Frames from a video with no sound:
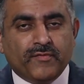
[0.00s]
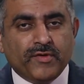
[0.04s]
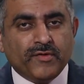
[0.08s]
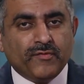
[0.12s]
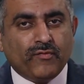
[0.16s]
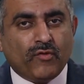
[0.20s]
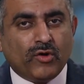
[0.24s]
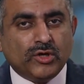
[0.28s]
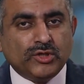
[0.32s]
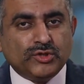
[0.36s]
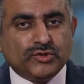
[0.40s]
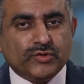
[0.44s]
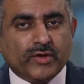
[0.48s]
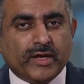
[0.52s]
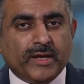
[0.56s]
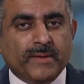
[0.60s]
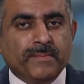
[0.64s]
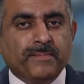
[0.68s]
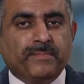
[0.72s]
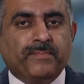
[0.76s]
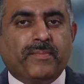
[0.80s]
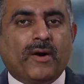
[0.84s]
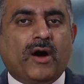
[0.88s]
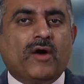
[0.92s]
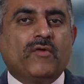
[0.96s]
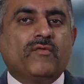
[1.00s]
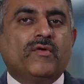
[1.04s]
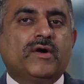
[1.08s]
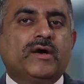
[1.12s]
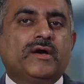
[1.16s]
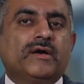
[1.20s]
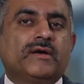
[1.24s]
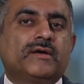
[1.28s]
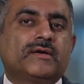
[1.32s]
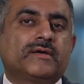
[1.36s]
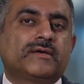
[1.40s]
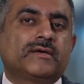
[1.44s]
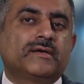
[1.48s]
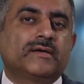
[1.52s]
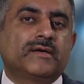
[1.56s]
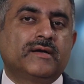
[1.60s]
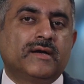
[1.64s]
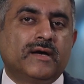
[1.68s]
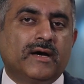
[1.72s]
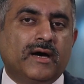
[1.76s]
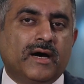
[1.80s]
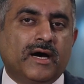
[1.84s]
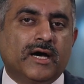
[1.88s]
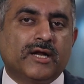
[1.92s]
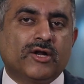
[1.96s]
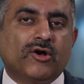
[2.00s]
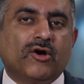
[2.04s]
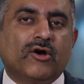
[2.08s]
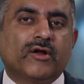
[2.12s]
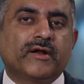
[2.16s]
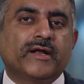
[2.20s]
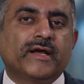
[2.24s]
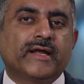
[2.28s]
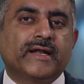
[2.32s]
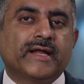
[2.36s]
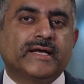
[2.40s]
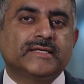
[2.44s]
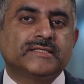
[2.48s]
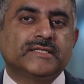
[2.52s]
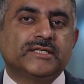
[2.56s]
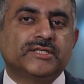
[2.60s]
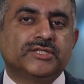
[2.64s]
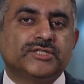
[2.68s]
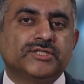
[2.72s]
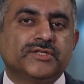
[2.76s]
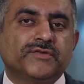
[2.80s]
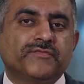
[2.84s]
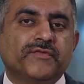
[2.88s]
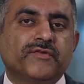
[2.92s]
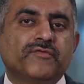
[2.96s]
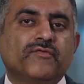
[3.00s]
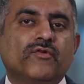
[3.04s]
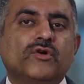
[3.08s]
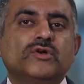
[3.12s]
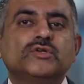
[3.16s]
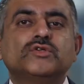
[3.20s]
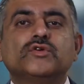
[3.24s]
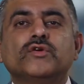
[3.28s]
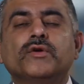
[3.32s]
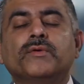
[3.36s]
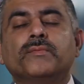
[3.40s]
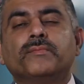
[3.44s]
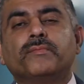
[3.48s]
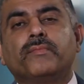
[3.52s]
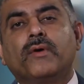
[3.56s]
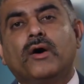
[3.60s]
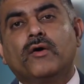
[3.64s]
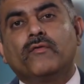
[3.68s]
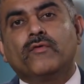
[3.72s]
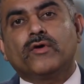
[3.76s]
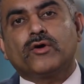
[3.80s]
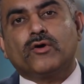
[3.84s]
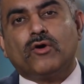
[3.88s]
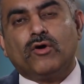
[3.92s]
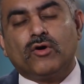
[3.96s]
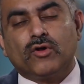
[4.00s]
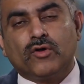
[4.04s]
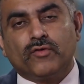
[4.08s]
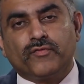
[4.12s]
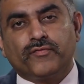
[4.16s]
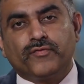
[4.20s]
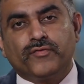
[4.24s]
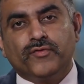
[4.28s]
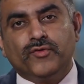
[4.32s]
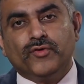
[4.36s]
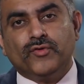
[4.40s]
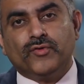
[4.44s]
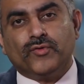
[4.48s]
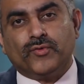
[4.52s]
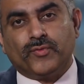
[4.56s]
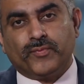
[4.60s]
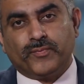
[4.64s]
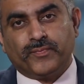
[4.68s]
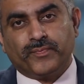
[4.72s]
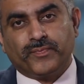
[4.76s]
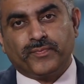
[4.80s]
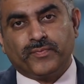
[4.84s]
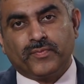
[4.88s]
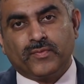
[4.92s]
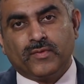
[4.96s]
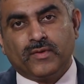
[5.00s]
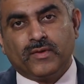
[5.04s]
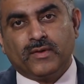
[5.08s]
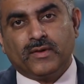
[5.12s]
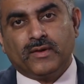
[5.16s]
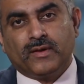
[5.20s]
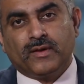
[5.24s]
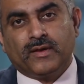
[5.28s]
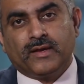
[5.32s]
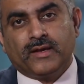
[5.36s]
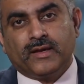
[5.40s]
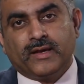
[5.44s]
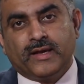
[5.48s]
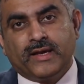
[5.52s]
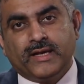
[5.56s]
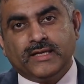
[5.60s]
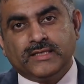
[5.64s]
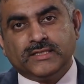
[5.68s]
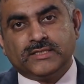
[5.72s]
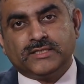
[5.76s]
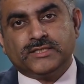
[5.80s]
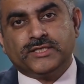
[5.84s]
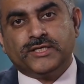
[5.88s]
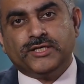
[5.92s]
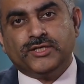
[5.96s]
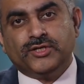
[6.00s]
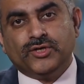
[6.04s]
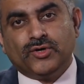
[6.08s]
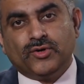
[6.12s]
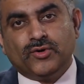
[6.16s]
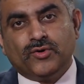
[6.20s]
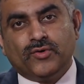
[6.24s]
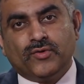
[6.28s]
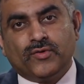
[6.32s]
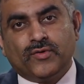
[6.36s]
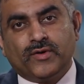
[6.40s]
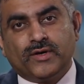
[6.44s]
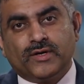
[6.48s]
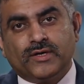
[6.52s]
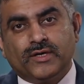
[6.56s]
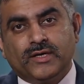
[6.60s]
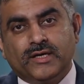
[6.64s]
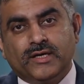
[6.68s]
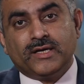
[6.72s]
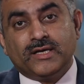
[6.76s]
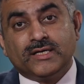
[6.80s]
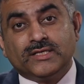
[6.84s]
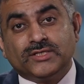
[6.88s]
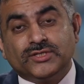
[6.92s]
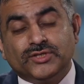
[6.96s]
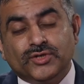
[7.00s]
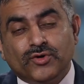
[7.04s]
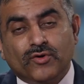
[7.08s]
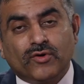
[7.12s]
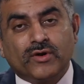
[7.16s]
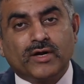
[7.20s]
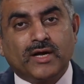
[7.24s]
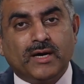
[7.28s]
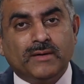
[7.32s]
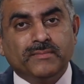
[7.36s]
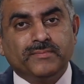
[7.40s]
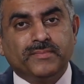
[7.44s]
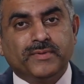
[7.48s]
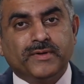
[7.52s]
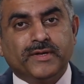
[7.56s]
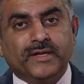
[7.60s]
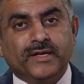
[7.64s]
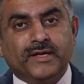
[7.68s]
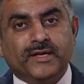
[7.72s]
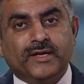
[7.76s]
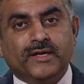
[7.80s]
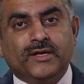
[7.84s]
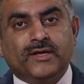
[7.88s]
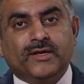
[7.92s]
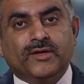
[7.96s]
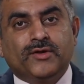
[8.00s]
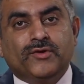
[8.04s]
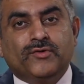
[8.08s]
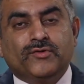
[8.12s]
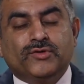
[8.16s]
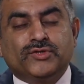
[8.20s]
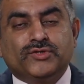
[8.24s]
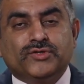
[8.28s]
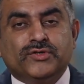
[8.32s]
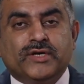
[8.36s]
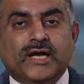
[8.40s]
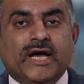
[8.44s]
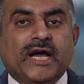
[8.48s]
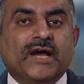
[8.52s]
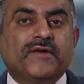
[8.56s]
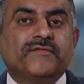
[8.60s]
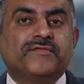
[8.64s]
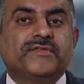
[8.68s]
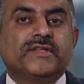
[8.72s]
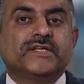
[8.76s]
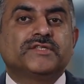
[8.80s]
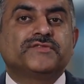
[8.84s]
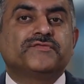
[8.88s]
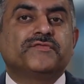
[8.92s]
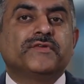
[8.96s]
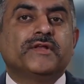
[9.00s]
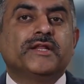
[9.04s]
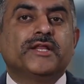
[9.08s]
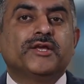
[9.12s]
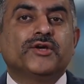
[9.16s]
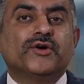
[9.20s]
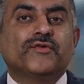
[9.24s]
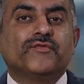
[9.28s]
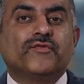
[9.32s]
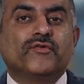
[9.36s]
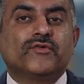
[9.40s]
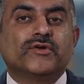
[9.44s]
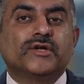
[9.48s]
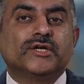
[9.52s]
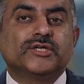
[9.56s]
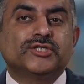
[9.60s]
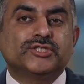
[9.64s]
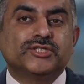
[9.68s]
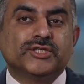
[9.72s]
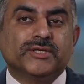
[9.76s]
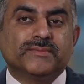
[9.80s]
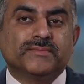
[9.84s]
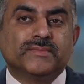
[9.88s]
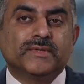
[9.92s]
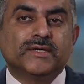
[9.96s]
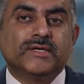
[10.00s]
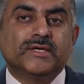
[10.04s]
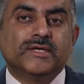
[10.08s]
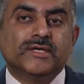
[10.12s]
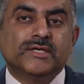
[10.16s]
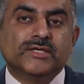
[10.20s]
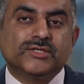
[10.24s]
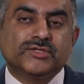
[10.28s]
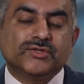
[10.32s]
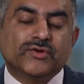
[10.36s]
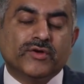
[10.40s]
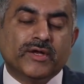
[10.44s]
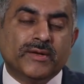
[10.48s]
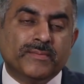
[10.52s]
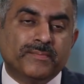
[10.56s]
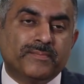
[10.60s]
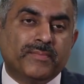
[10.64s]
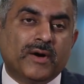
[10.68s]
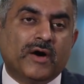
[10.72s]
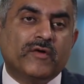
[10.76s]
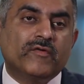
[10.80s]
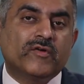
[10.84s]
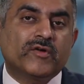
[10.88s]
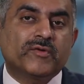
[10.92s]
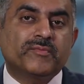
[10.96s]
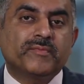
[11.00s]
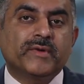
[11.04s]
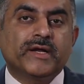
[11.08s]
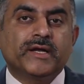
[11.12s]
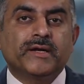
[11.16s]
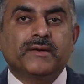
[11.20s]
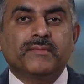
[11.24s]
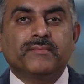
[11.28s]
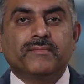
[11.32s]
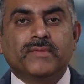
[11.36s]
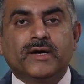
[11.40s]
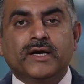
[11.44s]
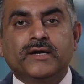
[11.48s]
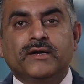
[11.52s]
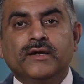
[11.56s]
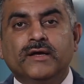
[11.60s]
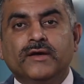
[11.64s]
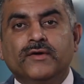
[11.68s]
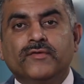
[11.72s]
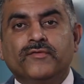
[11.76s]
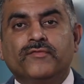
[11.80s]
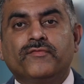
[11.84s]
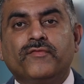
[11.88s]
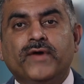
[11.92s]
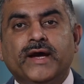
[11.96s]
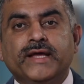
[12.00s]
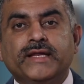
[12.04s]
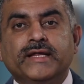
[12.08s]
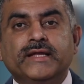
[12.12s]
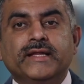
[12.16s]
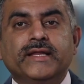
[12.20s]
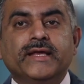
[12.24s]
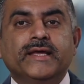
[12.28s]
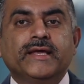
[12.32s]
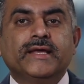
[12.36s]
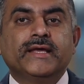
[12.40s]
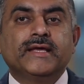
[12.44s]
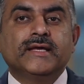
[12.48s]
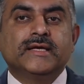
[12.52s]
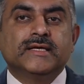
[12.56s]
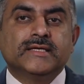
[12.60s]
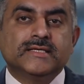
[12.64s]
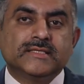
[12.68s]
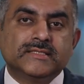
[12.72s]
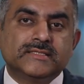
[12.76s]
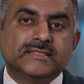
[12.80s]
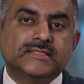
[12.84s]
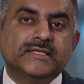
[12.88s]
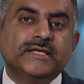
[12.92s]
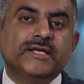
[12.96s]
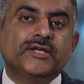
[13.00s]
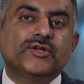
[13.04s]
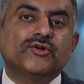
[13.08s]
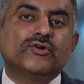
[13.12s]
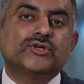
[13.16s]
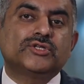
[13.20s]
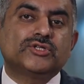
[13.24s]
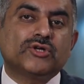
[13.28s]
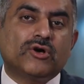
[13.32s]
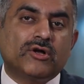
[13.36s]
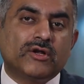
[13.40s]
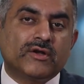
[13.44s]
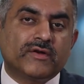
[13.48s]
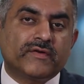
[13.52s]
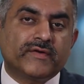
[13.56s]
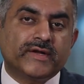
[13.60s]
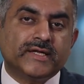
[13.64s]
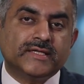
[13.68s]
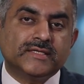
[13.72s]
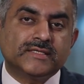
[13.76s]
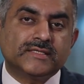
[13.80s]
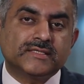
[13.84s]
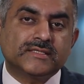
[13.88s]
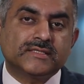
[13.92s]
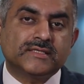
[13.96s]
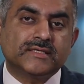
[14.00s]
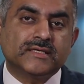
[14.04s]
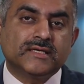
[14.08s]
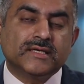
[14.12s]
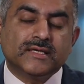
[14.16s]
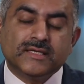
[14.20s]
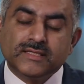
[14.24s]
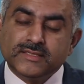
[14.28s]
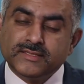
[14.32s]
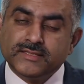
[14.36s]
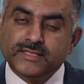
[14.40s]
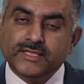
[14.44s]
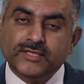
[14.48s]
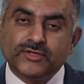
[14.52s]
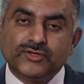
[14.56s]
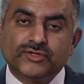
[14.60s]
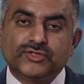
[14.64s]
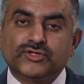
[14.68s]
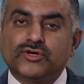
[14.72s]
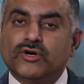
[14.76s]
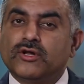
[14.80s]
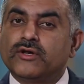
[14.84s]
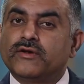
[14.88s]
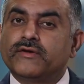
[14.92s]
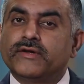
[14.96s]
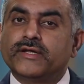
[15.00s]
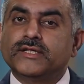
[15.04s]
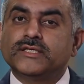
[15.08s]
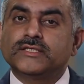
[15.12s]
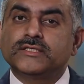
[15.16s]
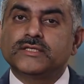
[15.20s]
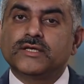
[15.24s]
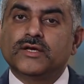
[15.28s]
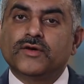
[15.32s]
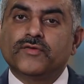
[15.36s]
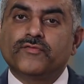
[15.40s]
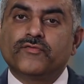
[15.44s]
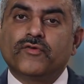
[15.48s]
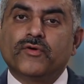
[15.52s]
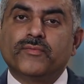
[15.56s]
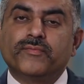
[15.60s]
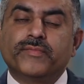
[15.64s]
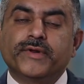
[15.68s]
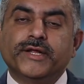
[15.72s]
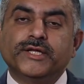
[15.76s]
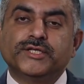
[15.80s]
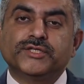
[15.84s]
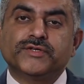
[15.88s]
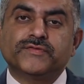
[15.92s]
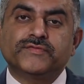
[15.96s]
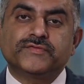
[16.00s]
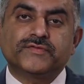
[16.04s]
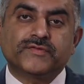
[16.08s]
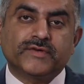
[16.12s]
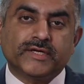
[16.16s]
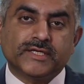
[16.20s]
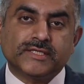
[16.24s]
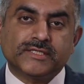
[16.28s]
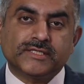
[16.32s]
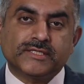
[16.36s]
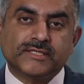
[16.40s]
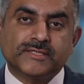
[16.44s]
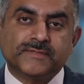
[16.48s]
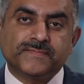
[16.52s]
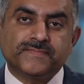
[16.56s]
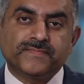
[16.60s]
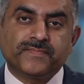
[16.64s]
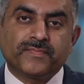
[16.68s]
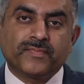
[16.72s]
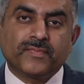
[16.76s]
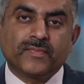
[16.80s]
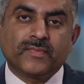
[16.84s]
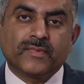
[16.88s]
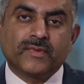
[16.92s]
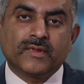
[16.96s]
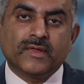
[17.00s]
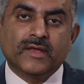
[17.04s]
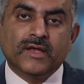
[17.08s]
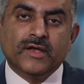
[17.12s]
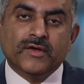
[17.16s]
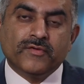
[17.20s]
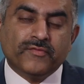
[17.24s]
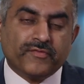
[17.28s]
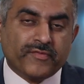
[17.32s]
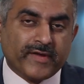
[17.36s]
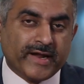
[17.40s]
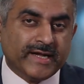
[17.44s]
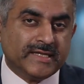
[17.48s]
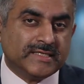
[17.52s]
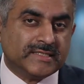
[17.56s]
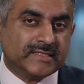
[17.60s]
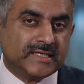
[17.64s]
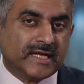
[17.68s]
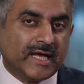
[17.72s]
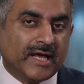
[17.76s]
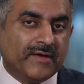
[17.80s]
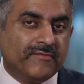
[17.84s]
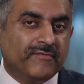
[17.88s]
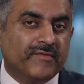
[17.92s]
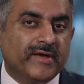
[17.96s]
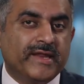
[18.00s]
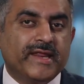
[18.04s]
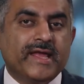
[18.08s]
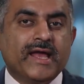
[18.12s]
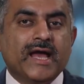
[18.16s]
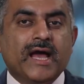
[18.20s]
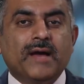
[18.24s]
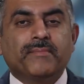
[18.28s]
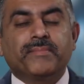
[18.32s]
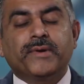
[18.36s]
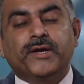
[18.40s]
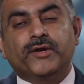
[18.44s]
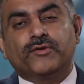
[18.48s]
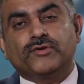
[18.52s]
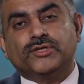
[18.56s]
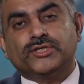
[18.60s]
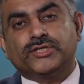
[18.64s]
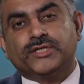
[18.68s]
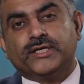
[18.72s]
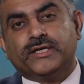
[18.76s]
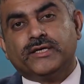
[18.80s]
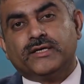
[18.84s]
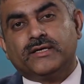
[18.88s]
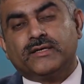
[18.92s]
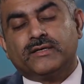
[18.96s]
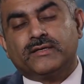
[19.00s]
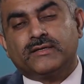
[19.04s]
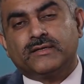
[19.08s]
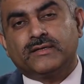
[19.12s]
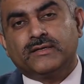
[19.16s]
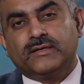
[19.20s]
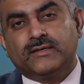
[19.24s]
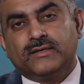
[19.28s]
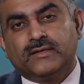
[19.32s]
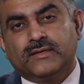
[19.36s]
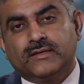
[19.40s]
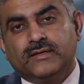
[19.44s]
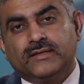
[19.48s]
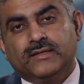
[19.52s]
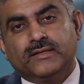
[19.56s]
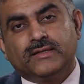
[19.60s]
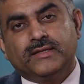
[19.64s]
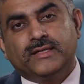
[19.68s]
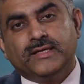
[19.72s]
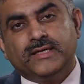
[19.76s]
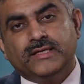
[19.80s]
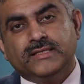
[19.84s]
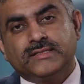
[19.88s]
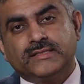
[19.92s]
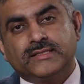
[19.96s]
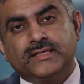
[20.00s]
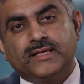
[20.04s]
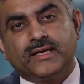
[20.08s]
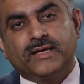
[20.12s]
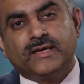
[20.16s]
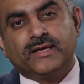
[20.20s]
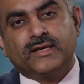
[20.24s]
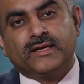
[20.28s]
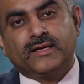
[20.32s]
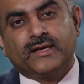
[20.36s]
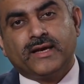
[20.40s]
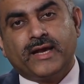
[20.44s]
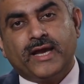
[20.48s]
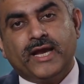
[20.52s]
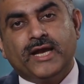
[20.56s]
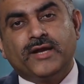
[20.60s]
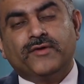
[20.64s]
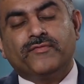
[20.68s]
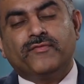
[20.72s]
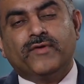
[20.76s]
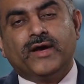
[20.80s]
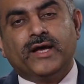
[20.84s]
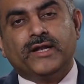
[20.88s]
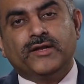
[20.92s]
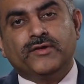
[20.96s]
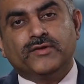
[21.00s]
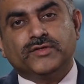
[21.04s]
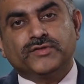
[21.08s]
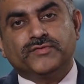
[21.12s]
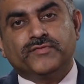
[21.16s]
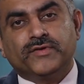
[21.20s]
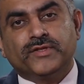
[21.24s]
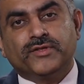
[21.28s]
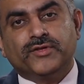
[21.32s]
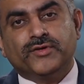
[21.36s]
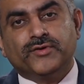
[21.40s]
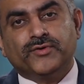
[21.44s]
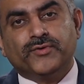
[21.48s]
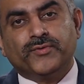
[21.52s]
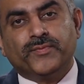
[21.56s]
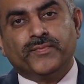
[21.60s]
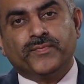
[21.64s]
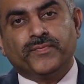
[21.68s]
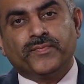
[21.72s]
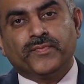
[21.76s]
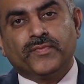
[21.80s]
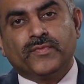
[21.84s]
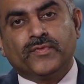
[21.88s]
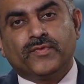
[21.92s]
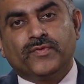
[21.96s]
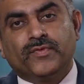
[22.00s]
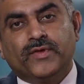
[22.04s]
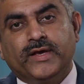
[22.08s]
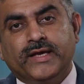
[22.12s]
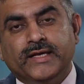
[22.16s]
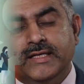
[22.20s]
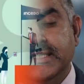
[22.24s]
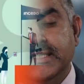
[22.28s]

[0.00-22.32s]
We want to empower our organization. We want to empower all of you. InceDo is your company. You should have this feeling of ownership. So empowerment, but finally, zero tolerance for breach of trust. Friends, I'm very happy to share these eight values with you, the